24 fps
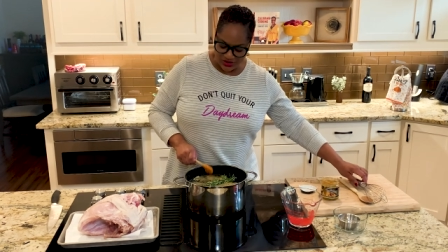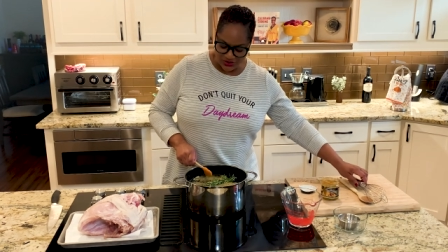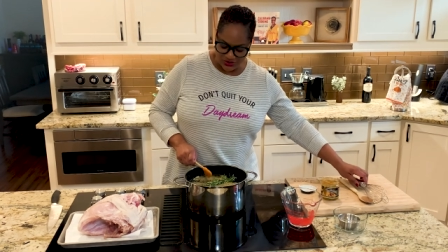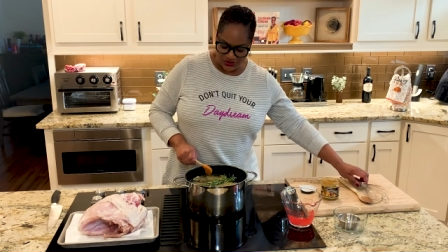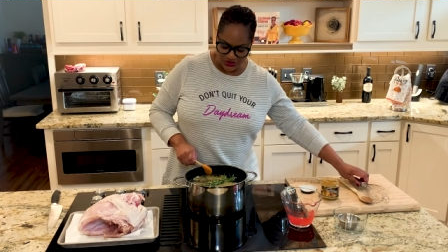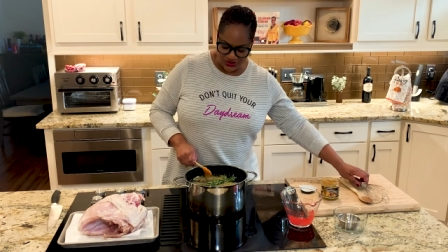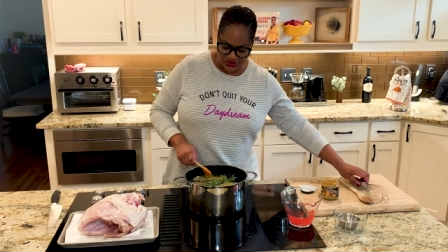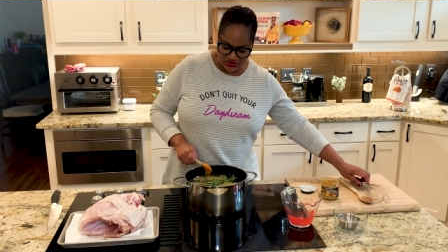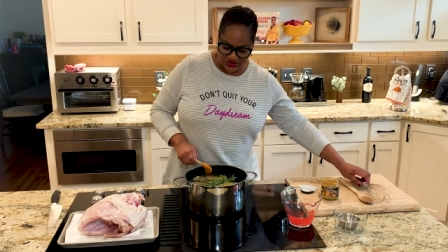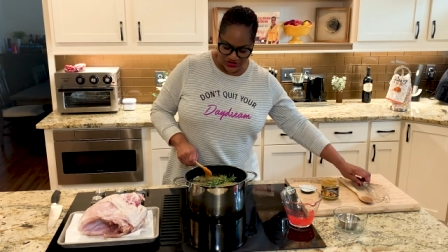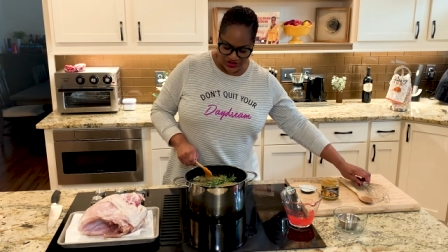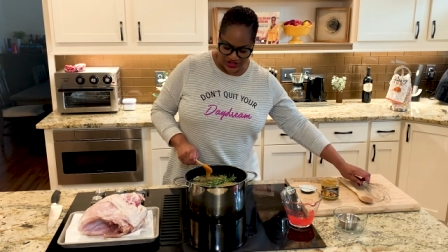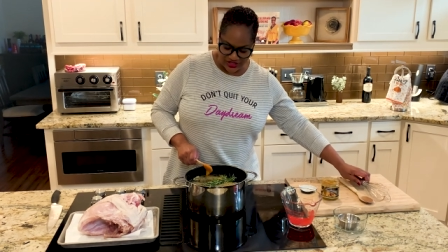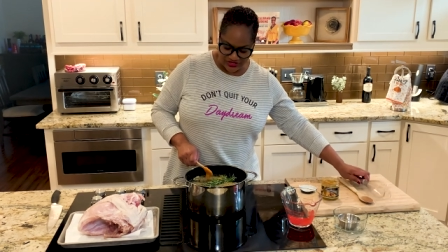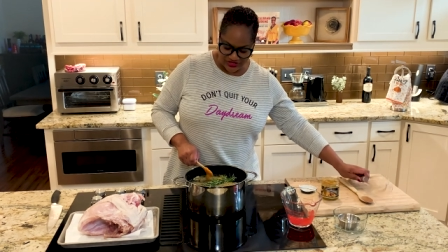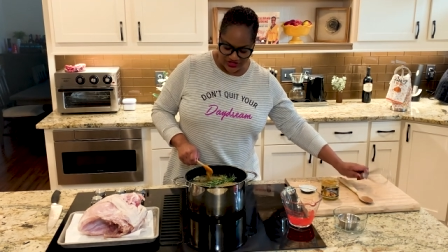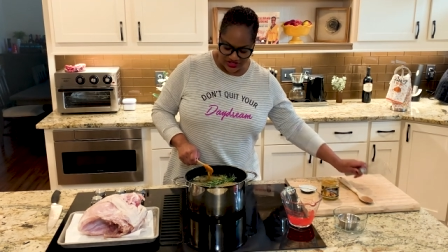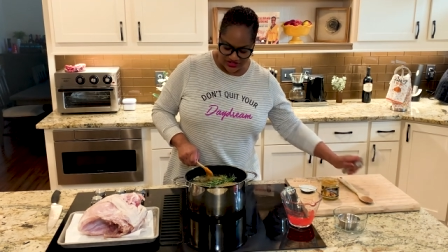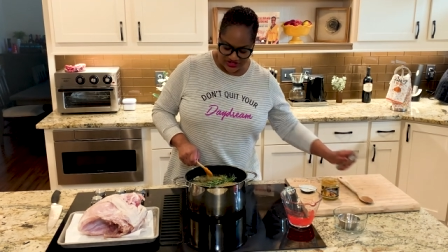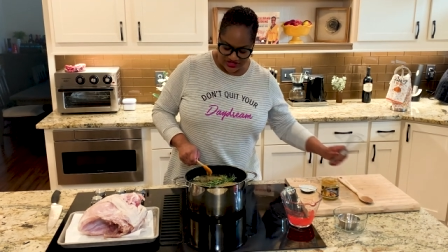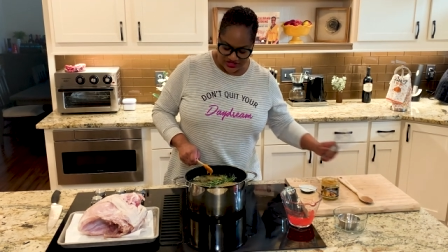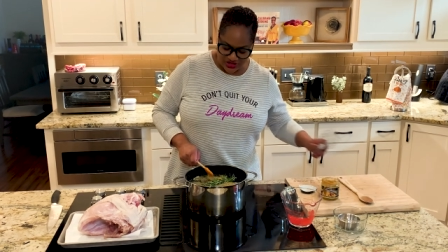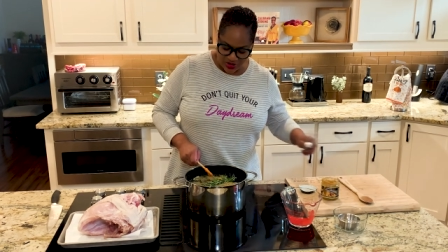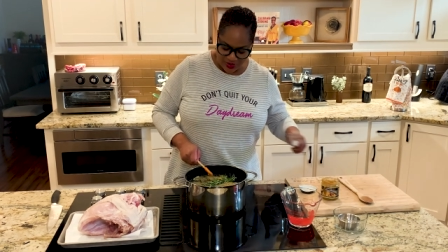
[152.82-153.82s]
a rule on
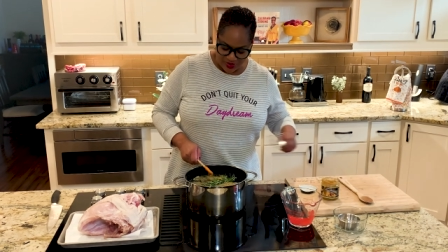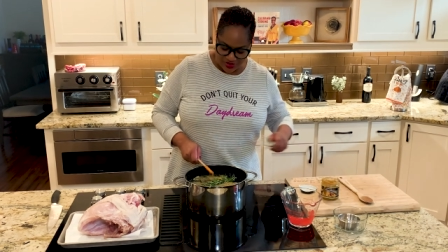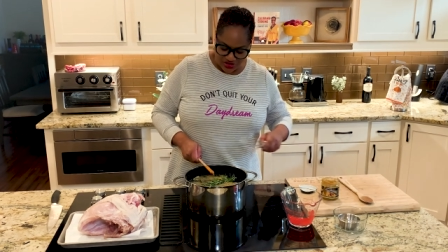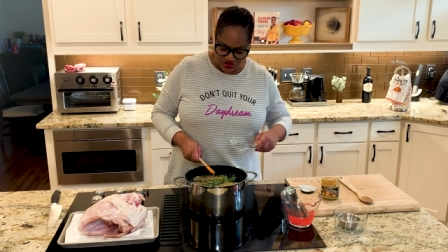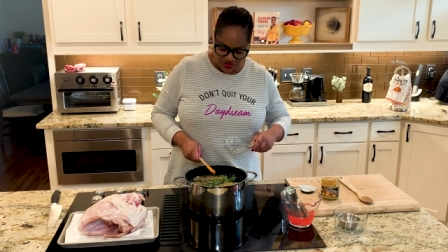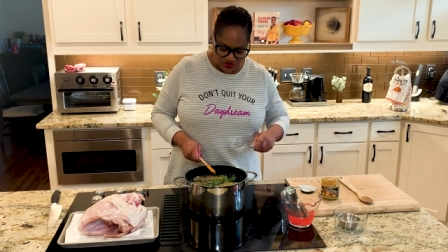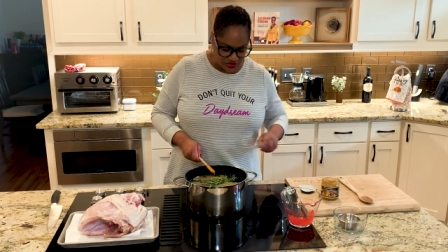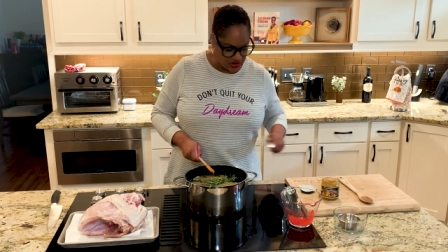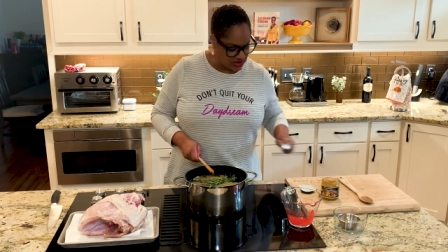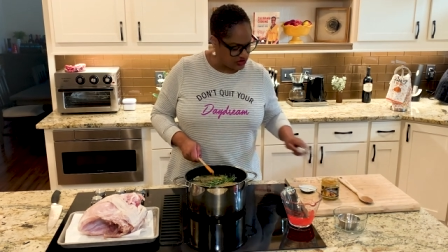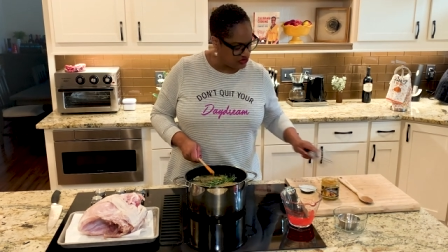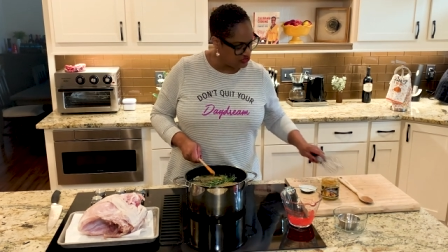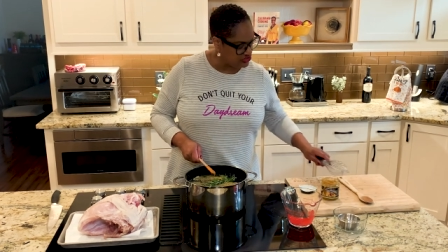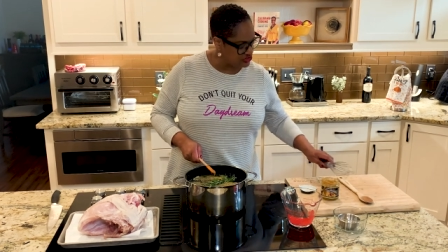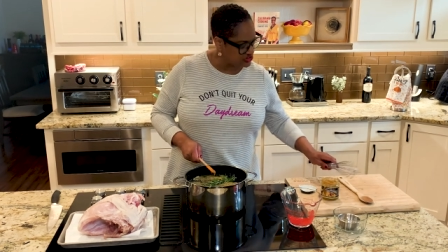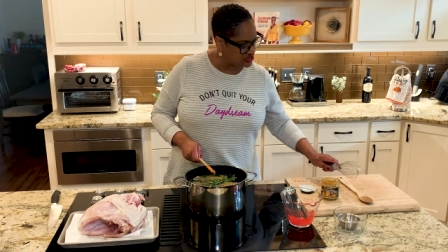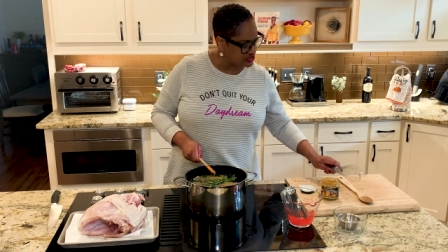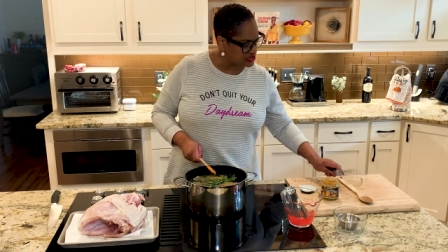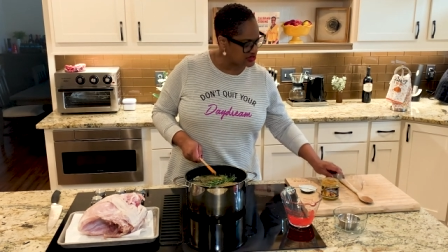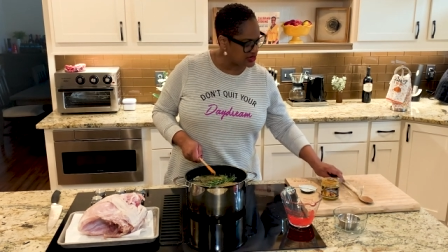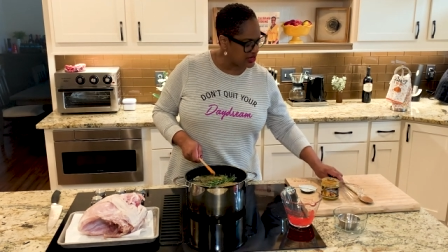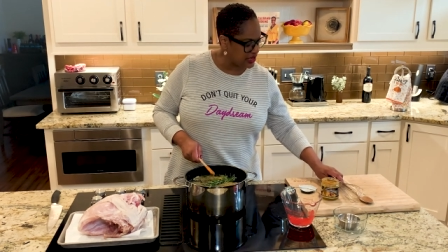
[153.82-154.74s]
this though, but you can just